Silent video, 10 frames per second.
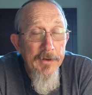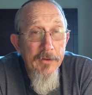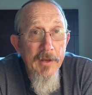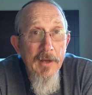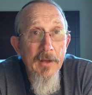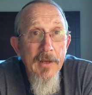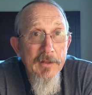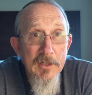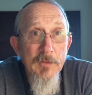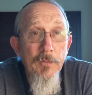Now, they,
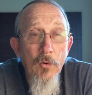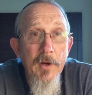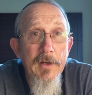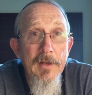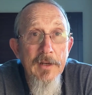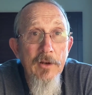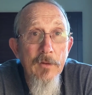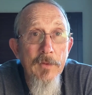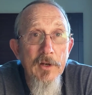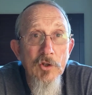at this point in
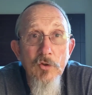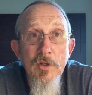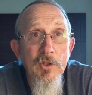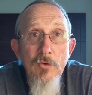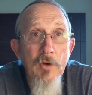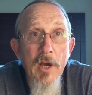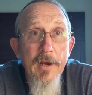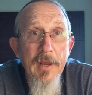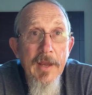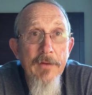their ministries, do
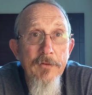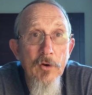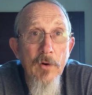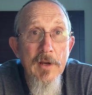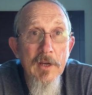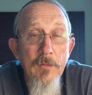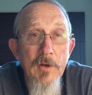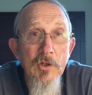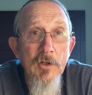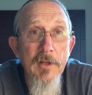not have the Great
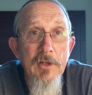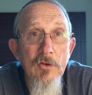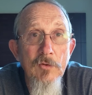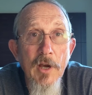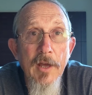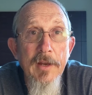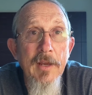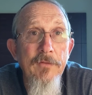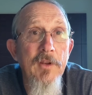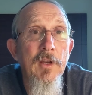Commission. They do not
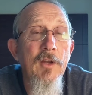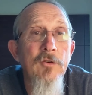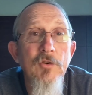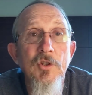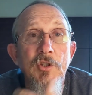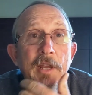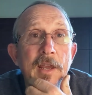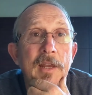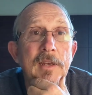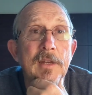have the
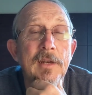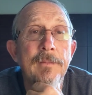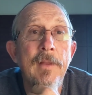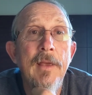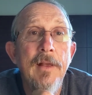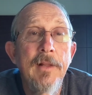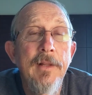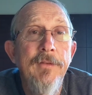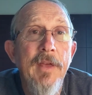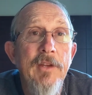understanding
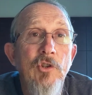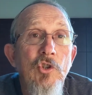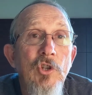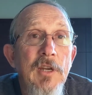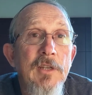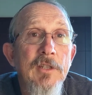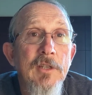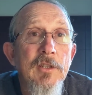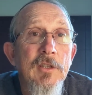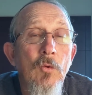that
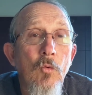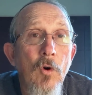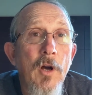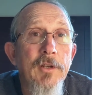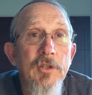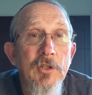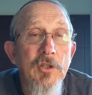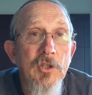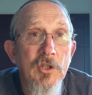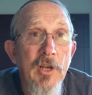Jesus wants to
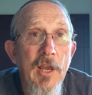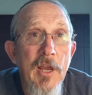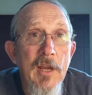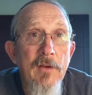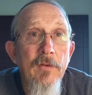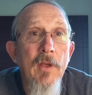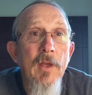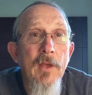save